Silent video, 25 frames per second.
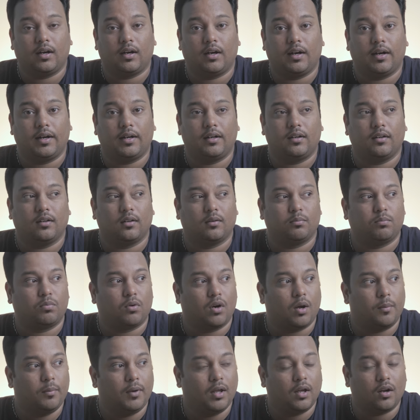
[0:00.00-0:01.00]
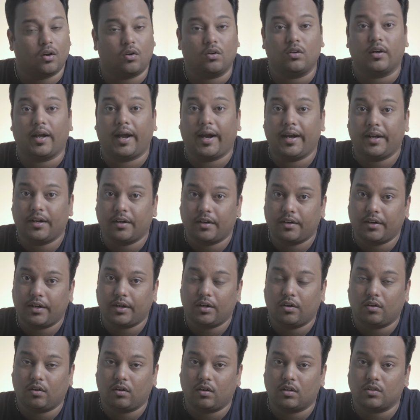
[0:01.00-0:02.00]
and probably around eight
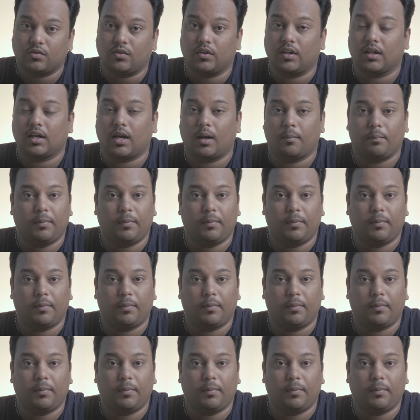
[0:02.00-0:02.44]
hundred dollars for the